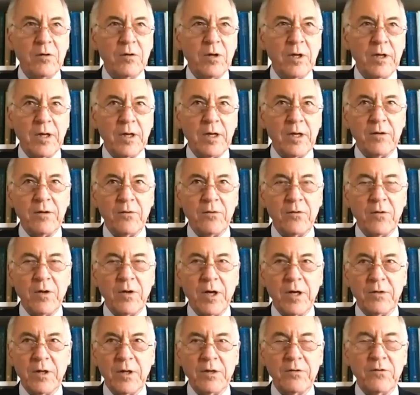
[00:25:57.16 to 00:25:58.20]
uh, there, i
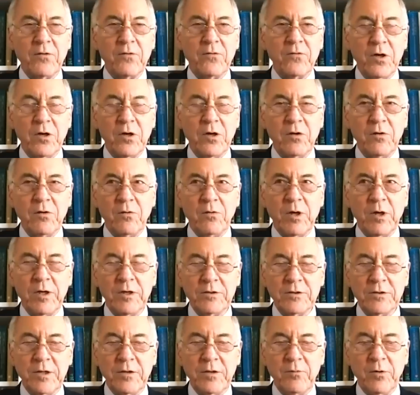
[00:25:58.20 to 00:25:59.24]
think there's no
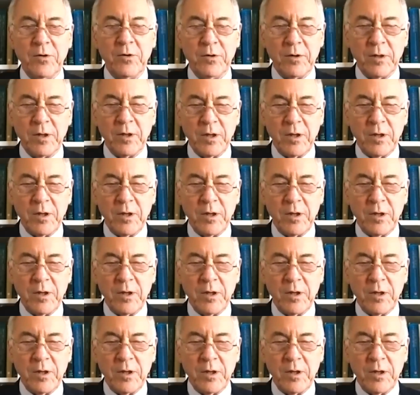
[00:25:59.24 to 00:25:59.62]
question we're